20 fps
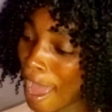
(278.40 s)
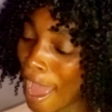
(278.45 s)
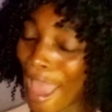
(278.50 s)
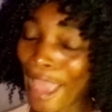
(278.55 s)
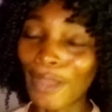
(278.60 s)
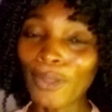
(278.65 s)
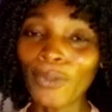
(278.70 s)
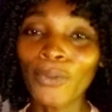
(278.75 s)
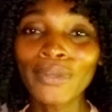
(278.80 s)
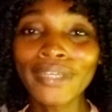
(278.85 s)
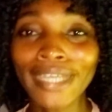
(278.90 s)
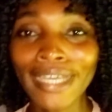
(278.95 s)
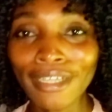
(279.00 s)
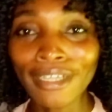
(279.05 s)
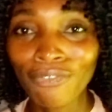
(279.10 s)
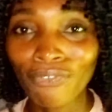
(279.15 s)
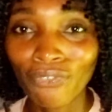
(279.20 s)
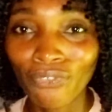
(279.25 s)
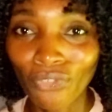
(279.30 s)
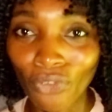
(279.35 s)
i
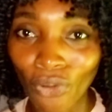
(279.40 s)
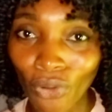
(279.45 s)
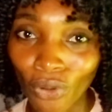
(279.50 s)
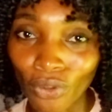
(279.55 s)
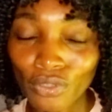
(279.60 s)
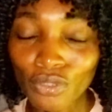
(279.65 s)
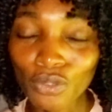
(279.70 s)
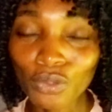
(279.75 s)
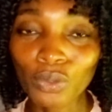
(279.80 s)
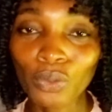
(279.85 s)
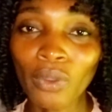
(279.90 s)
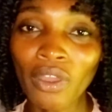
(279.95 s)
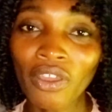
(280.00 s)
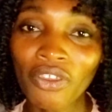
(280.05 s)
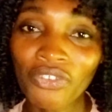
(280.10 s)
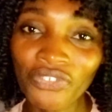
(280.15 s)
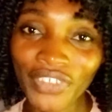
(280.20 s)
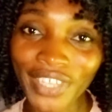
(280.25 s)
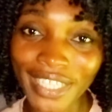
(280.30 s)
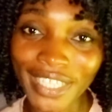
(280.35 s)
ordered for
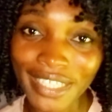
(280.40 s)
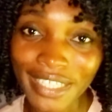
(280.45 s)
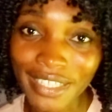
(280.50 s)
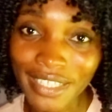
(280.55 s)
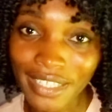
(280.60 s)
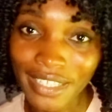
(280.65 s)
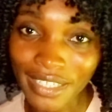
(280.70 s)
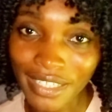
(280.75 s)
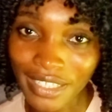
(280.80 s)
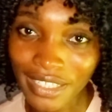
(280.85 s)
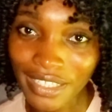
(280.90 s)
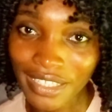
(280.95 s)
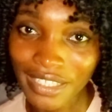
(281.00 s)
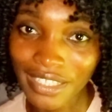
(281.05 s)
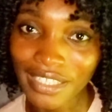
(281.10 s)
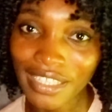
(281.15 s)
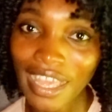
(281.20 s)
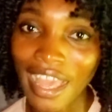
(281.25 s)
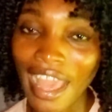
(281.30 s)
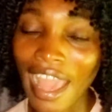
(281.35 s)
12
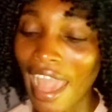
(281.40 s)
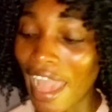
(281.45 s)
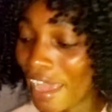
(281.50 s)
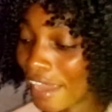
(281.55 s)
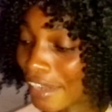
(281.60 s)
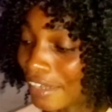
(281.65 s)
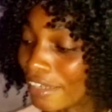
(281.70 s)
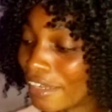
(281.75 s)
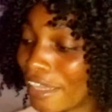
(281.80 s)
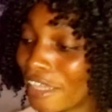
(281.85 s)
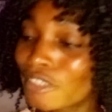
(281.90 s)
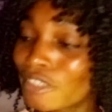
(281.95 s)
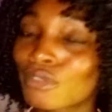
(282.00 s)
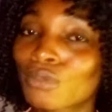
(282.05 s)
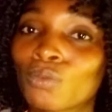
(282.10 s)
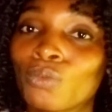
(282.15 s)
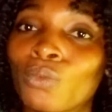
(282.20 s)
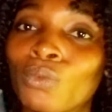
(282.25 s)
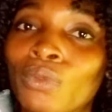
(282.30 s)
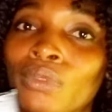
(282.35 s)
inches and
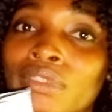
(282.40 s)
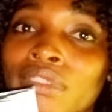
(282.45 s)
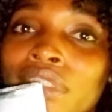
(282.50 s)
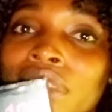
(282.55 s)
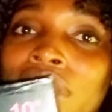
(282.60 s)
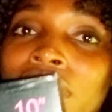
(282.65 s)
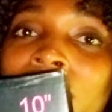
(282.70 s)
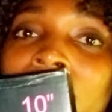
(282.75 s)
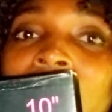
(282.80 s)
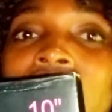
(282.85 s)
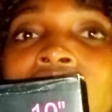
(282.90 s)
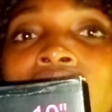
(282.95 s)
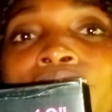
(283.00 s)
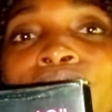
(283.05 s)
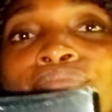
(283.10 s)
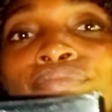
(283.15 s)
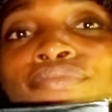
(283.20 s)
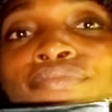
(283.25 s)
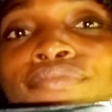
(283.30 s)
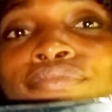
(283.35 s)
guess what
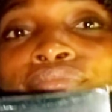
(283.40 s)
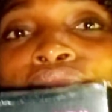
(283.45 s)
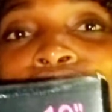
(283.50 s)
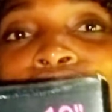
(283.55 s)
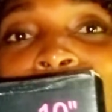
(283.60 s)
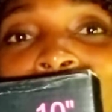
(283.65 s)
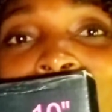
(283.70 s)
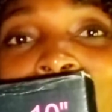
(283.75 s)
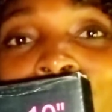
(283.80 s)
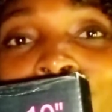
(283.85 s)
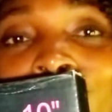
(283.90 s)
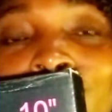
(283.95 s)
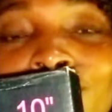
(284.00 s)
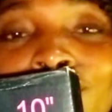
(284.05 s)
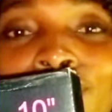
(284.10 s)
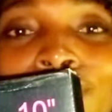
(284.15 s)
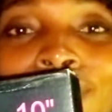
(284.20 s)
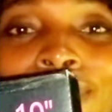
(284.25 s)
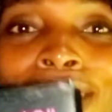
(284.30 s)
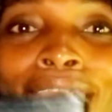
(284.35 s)

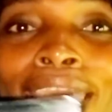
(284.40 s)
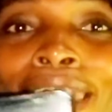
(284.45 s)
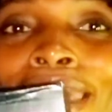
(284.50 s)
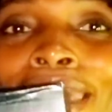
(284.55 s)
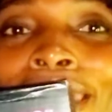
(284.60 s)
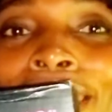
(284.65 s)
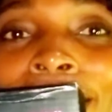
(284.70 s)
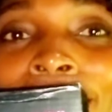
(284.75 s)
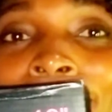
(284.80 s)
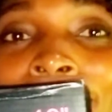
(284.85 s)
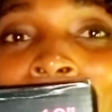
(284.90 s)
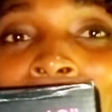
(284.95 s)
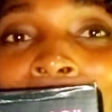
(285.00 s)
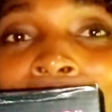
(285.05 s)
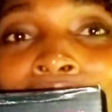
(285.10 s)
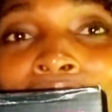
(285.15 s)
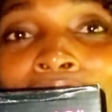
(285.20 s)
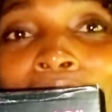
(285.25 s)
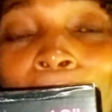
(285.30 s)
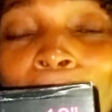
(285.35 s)
10
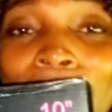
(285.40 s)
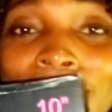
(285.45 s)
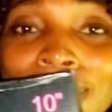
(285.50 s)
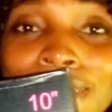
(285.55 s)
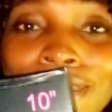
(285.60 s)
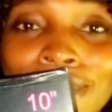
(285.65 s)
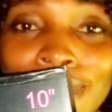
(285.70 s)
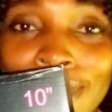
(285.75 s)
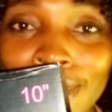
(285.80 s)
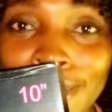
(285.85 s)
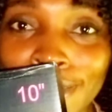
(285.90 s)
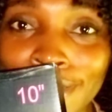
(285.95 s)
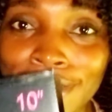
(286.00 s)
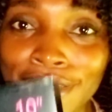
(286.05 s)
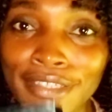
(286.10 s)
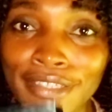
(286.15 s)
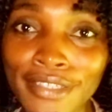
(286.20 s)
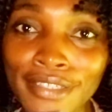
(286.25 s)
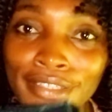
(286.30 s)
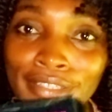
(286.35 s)
i'm getting 10
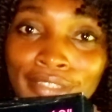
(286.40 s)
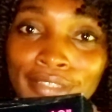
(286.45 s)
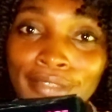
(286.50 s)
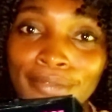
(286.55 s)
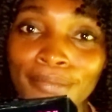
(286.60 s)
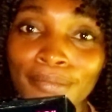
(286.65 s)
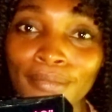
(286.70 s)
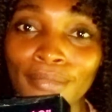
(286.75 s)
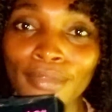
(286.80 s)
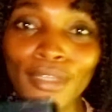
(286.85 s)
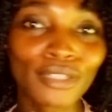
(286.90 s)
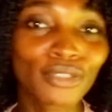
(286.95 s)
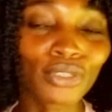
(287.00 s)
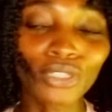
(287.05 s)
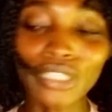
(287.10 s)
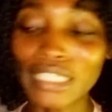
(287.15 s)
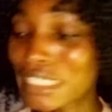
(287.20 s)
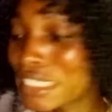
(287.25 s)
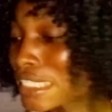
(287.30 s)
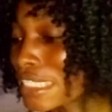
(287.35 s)
inches
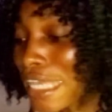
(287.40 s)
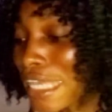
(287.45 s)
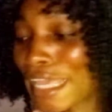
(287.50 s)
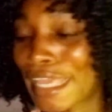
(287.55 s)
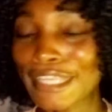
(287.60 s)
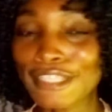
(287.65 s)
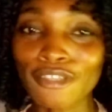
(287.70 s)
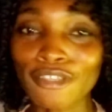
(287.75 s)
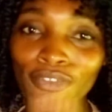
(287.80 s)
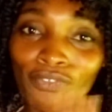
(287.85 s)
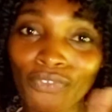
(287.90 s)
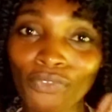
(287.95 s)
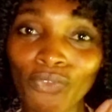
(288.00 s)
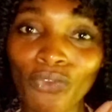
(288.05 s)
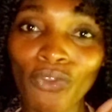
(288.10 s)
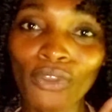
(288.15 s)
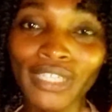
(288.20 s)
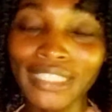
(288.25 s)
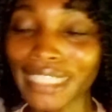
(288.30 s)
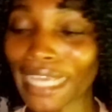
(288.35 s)
so this is a case of
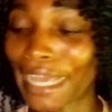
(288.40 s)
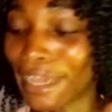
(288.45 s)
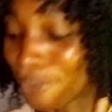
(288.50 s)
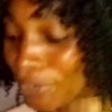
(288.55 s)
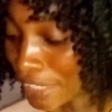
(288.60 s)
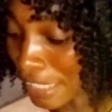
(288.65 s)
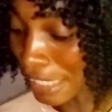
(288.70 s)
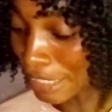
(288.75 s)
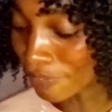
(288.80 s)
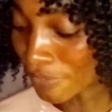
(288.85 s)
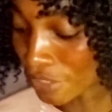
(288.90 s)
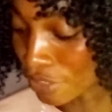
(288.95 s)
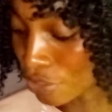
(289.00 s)
what i ordered